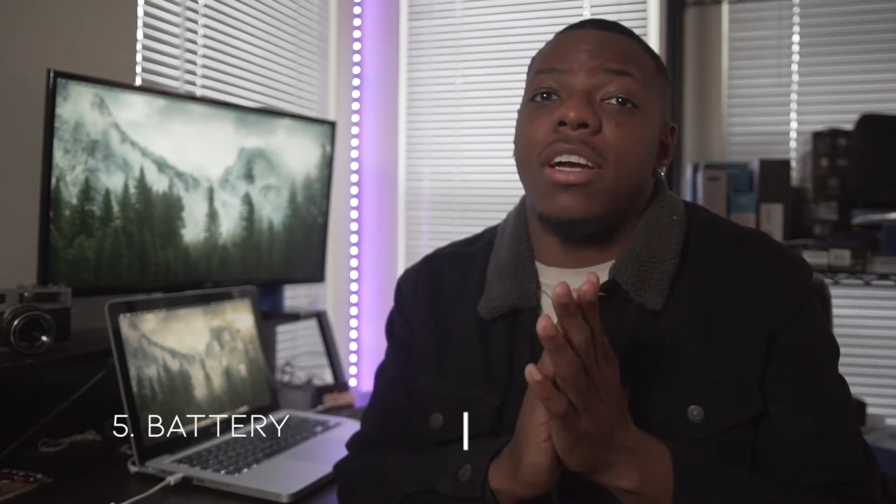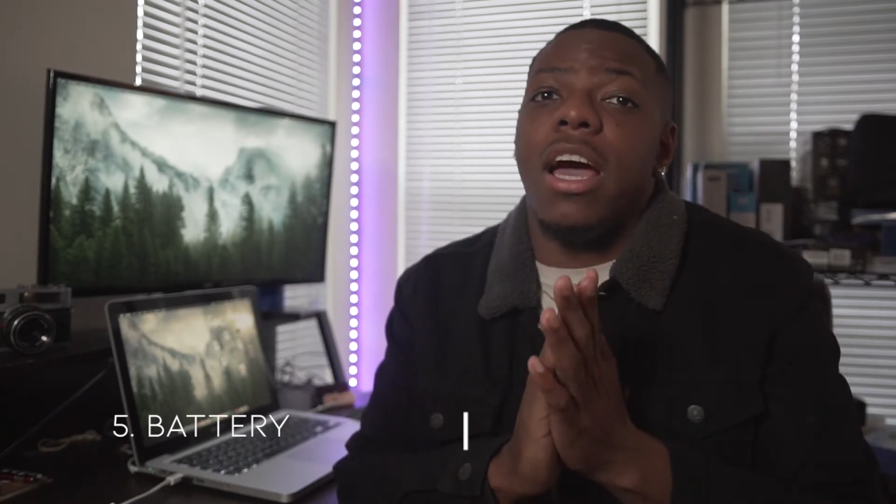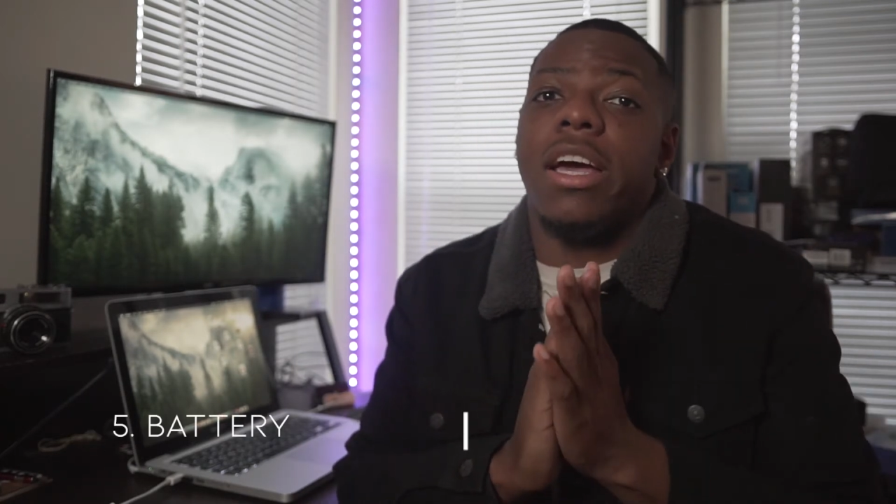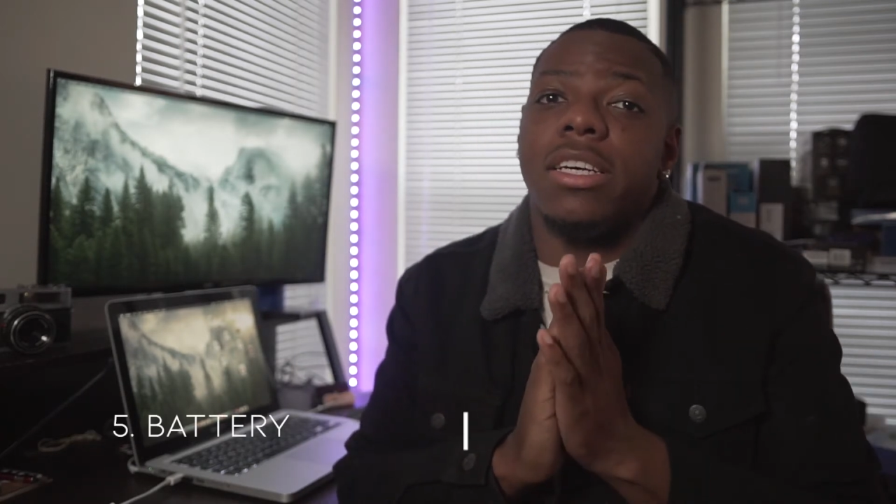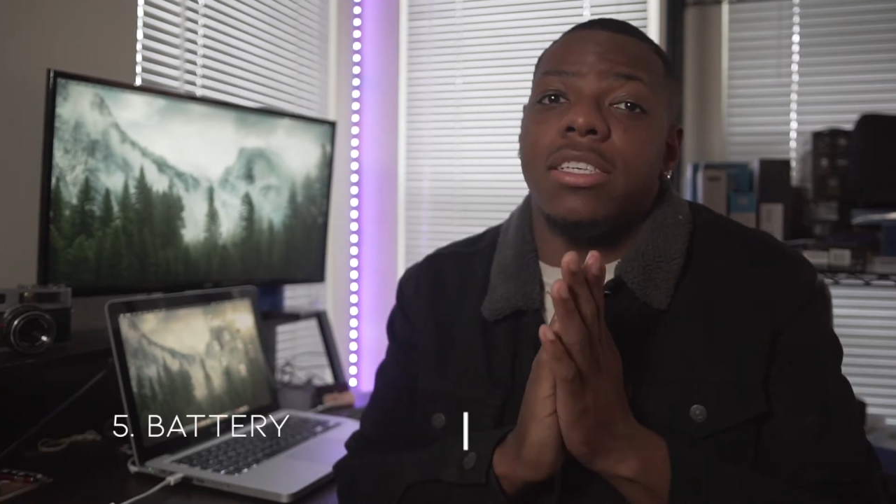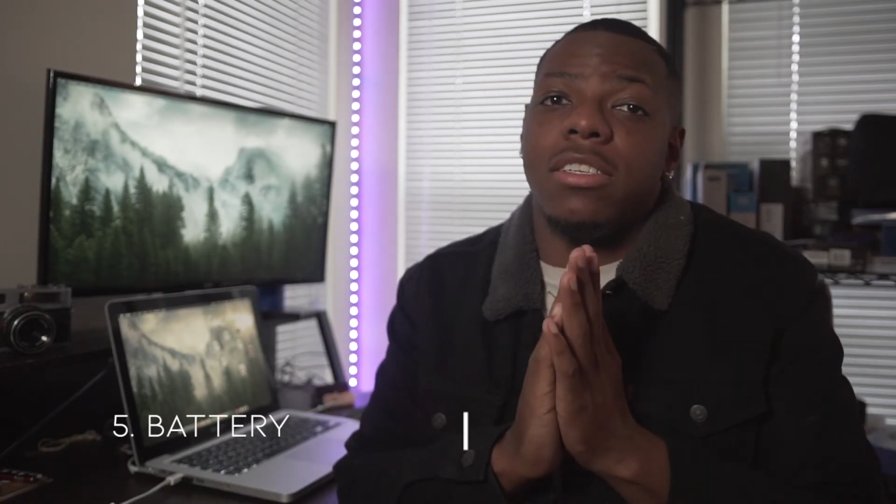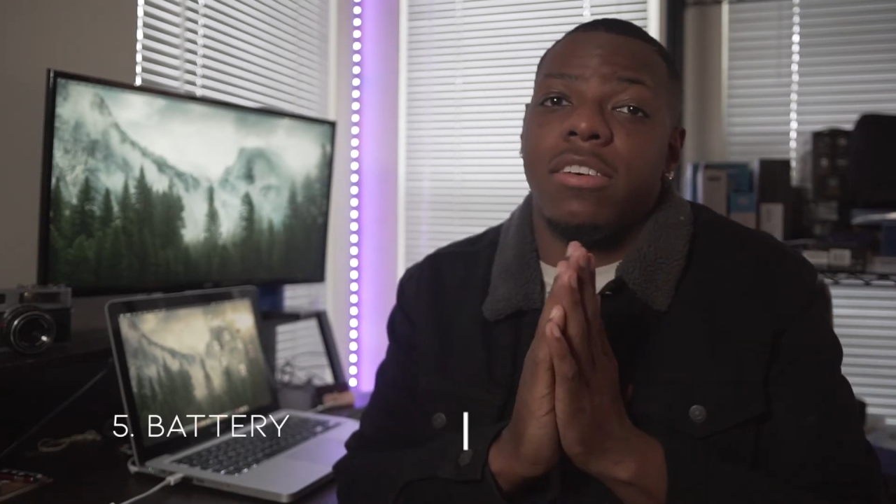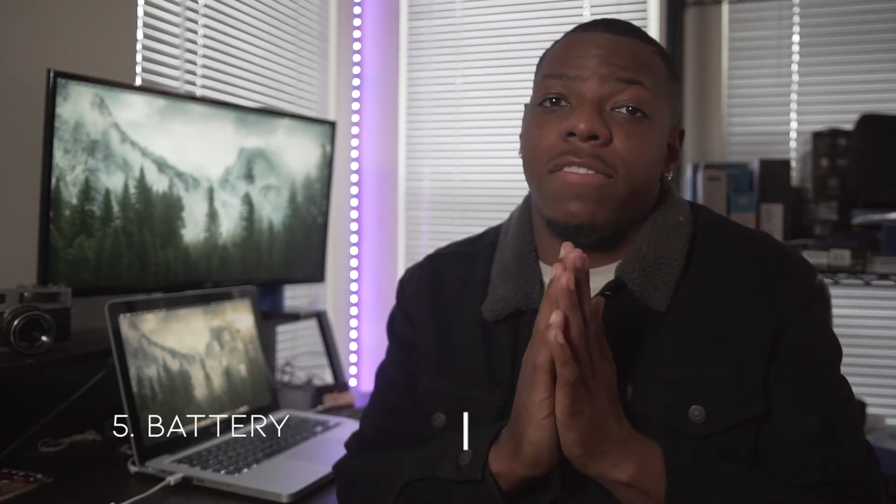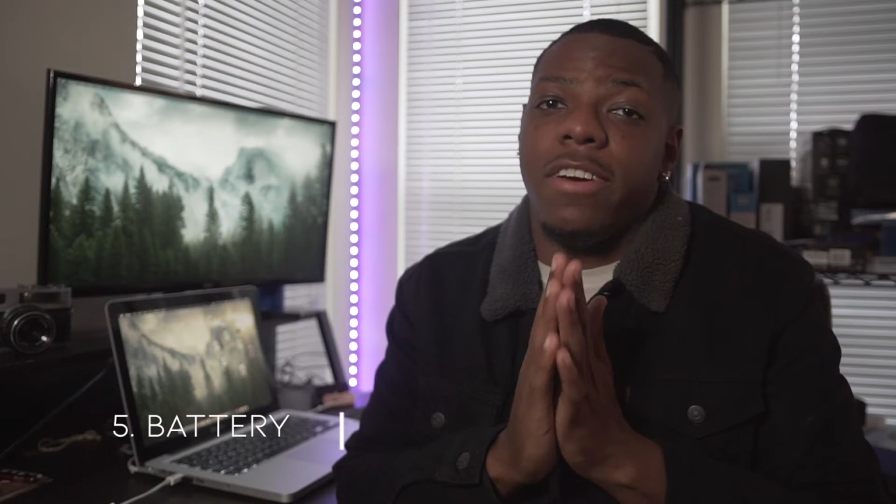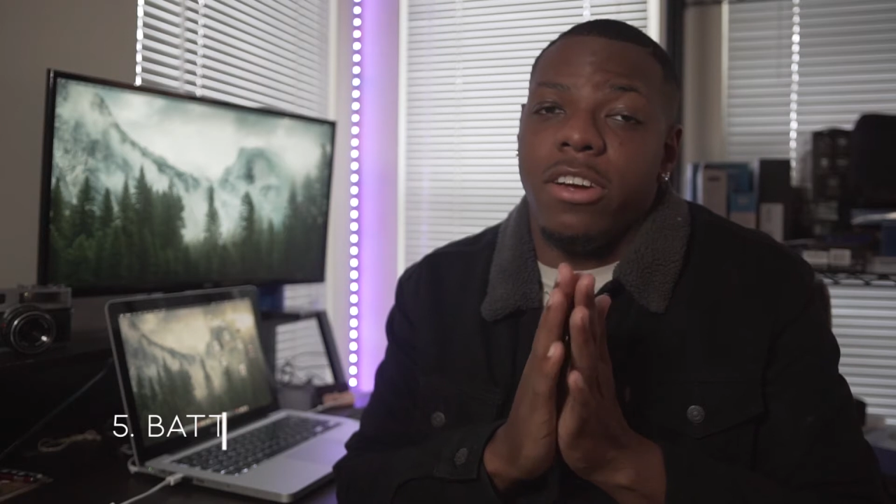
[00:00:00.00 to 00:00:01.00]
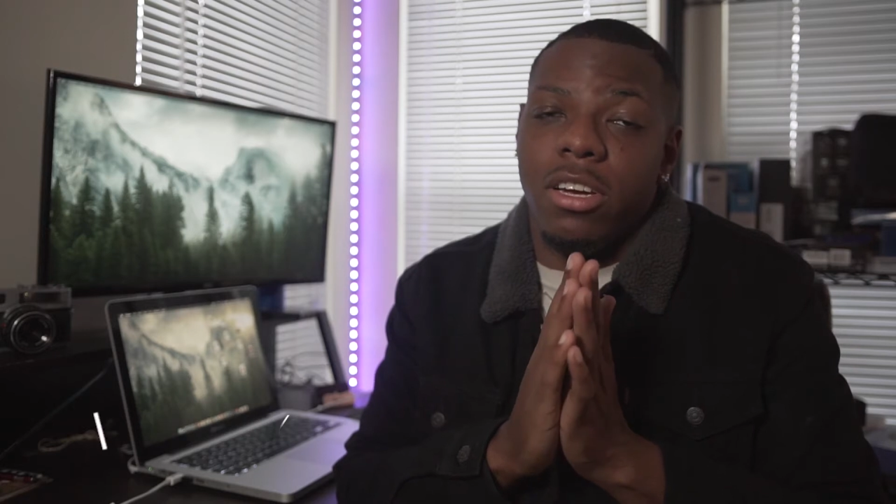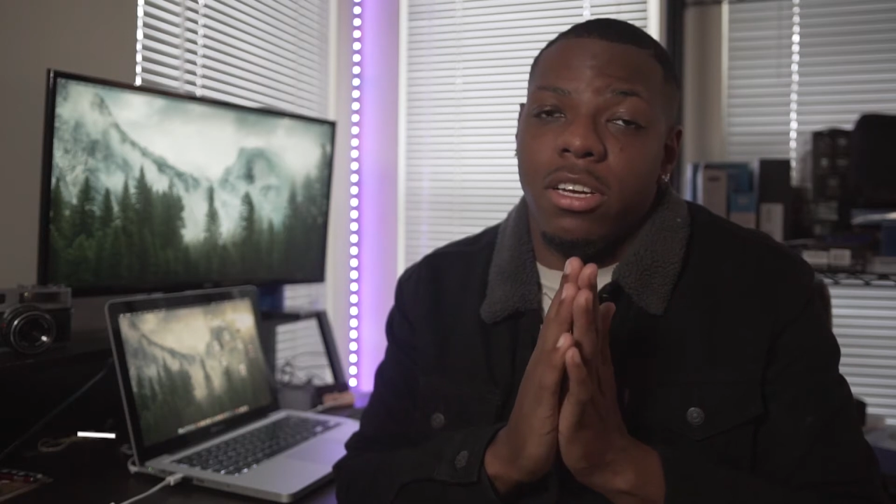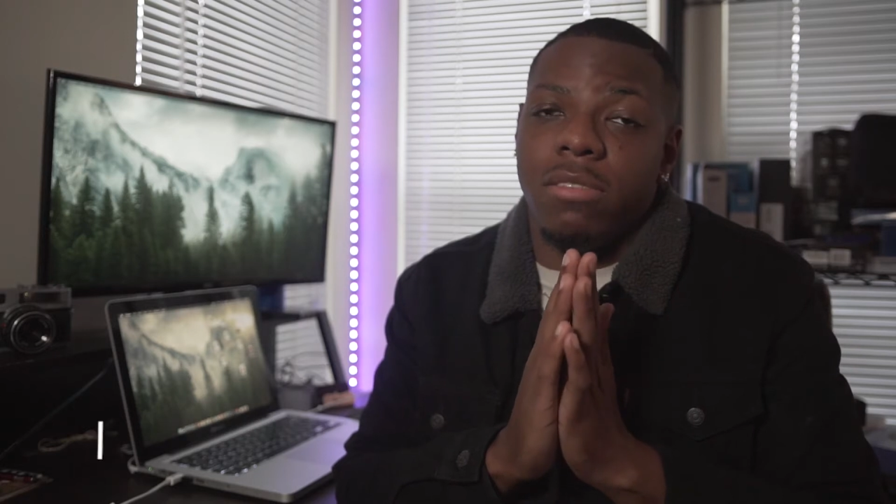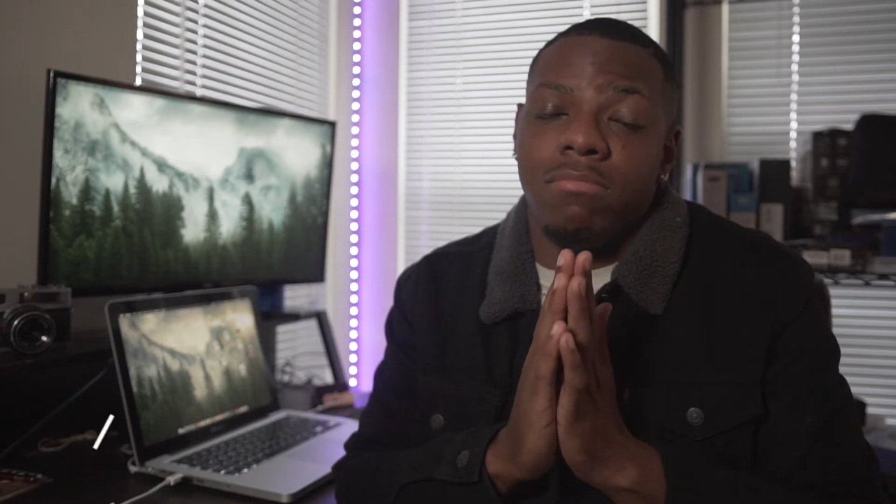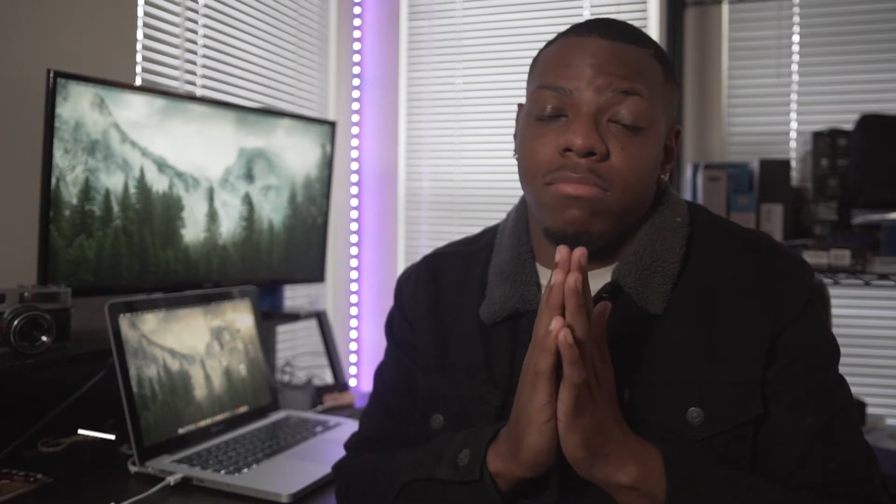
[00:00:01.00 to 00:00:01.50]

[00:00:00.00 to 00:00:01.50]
not, is a very